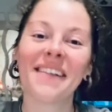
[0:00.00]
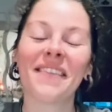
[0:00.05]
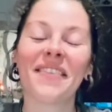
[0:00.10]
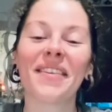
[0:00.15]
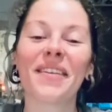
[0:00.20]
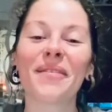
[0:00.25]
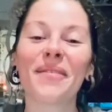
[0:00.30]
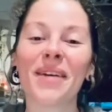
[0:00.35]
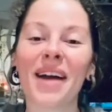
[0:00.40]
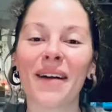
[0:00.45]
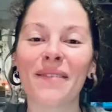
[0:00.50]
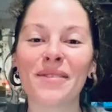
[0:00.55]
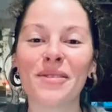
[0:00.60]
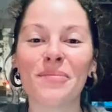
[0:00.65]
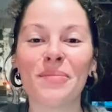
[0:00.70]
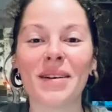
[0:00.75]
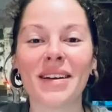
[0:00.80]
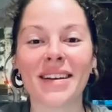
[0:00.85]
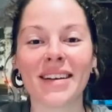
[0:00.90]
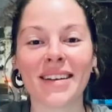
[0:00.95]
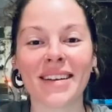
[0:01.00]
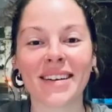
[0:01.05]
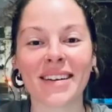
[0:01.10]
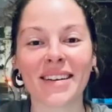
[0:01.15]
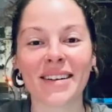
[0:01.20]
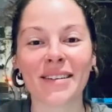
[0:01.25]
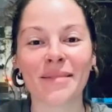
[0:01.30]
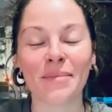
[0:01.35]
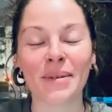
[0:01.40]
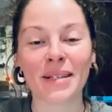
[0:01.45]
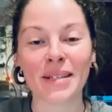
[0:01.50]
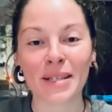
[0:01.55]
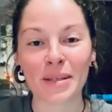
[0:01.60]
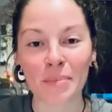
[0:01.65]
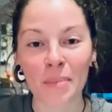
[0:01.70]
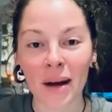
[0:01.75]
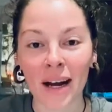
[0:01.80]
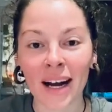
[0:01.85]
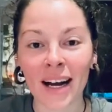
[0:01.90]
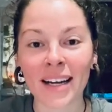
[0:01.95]
We have to be
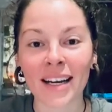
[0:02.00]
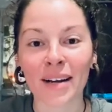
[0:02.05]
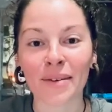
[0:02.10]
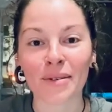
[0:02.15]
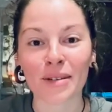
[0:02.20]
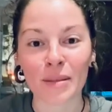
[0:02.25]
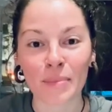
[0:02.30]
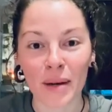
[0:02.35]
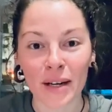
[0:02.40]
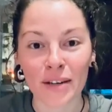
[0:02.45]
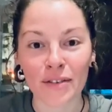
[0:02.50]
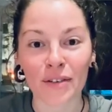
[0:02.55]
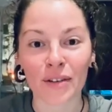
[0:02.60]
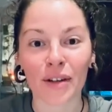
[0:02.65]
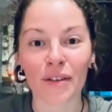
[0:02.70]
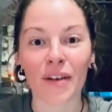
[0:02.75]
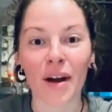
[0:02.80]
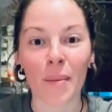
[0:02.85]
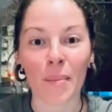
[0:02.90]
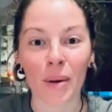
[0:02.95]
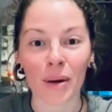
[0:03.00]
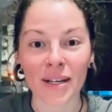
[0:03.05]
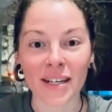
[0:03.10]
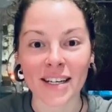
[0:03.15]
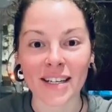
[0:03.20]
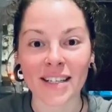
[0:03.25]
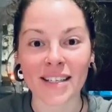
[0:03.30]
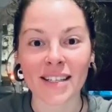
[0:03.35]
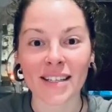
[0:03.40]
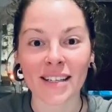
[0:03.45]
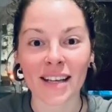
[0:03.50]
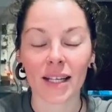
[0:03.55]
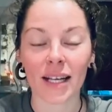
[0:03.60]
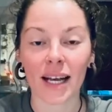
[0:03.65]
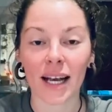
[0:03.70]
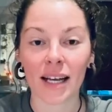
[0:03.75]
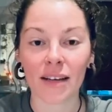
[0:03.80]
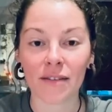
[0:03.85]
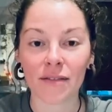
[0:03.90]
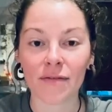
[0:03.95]
smart and respectful of our bodies
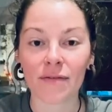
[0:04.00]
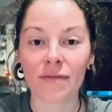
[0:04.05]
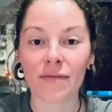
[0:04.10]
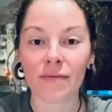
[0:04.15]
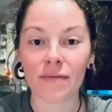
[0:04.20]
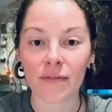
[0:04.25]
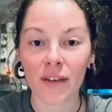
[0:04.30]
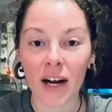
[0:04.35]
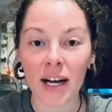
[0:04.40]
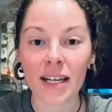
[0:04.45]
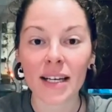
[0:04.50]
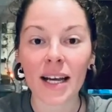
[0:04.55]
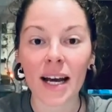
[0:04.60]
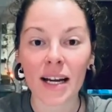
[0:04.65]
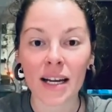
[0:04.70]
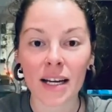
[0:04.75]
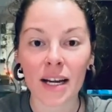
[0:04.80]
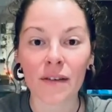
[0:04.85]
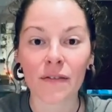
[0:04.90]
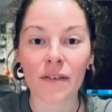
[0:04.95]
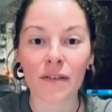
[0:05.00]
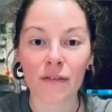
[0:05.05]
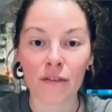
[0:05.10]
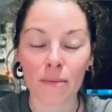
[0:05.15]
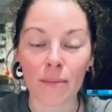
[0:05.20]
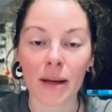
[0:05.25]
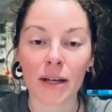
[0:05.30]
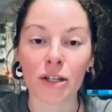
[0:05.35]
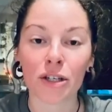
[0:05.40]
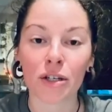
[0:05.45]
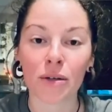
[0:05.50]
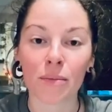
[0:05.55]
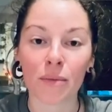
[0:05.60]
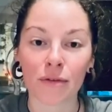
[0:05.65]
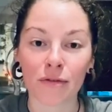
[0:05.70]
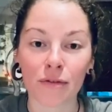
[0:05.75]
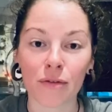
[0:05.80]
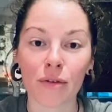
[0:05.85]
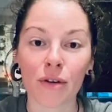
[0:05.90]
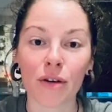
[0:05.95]
and find out enough information
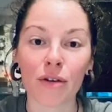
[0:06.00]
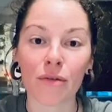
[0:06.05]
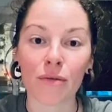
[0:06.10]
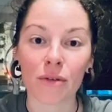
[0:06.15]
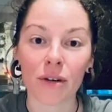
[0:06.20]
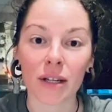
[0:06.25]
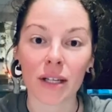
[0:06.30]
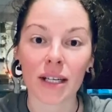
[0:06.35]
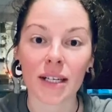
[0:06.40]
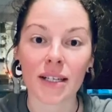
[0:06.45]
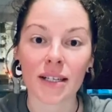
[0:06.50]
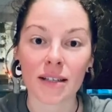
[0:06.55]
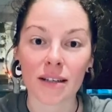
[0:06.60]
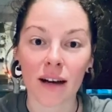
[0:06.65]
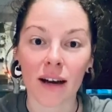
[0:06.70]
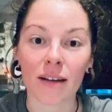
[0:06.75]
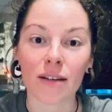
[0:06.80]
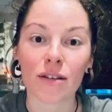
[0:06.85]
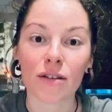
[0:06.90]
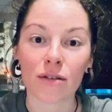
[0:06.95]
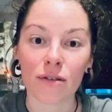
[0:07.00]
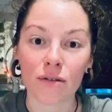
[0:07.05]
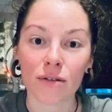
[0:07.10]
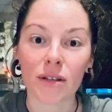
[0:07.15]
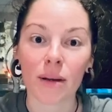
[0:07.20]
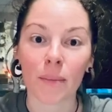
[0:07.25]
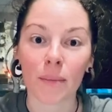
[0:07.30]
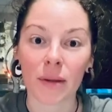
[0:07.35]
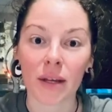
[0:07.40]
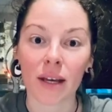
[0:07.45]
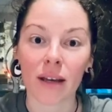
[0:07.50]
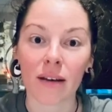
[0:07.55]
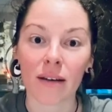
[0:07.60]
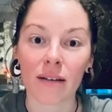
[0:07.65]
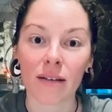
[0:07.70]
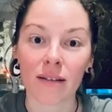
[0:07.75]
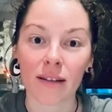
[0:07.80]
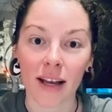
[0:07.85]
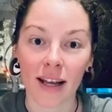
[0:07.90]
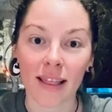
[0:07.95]
before you really decide to do something
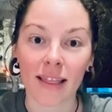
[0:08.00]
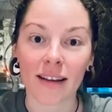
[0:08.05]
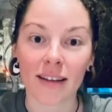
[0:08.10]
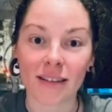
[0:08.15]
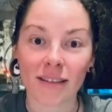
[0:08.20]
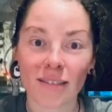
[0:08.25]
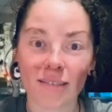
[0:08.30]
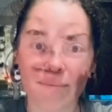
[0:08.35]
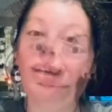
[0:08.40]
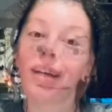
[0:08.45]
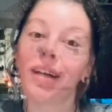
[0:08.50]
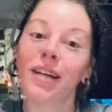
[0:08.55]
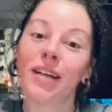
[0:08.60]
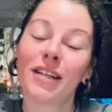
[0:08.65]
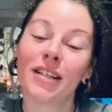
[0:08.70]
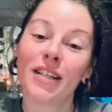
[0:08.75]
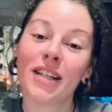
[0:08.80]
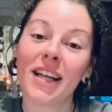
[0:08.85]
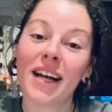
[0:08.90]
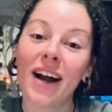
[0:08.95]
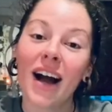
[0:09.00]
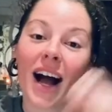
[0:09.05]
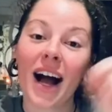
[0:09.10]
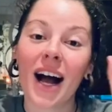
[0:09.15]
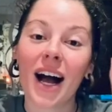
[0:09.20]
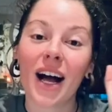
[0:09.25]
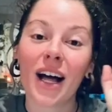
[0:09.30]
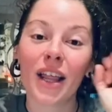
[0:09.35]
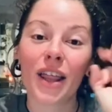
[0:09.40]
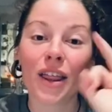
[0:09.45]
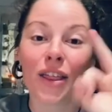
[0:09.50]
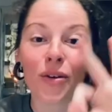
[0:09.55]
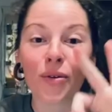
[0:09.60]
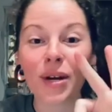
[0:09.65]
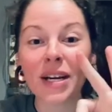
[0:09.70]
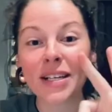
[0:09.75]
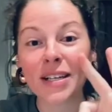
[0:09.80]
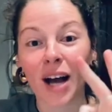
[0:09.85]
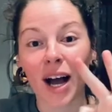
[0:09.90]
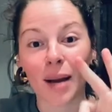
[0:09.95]
like this. So there are 3
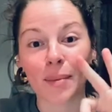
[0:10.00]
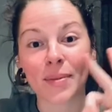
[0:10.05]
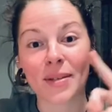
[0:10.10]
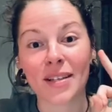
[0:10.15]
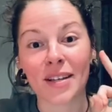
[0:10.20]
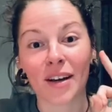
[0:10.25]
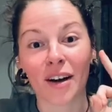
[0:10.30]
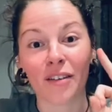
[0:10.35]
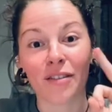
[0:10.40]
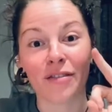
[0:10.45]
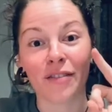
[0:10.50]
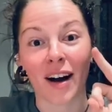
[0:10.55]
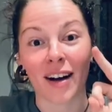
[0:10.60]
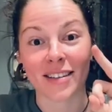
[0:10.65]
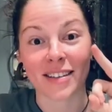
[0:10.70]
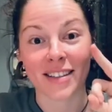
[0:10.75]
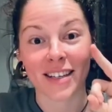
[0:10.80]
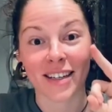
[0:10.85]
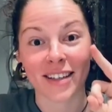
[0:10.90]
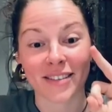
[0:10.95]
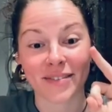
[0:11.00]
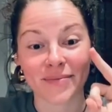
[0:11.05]
types of fasting.